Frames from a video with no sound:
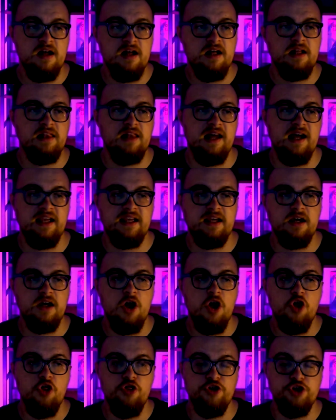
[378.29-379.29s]
like,
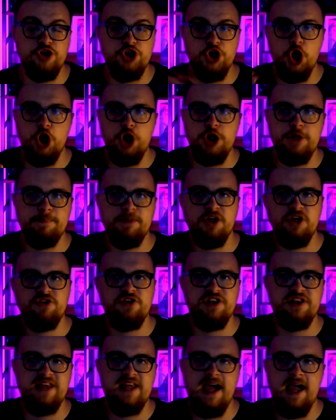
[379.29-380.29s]
the journey plus a
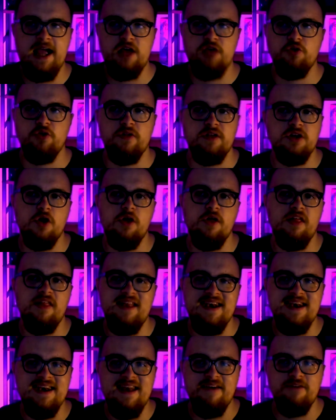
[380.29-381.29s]
day, so they know that they're
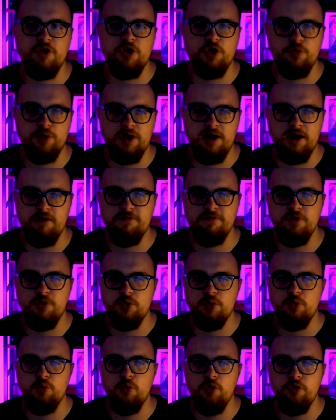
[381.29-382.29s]
never going to run out of food
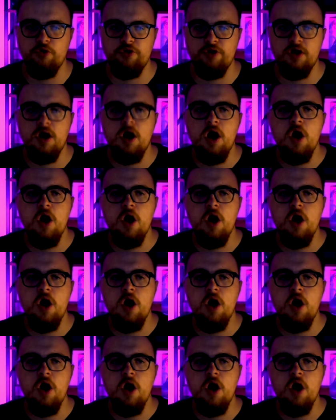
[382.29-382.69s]
or water.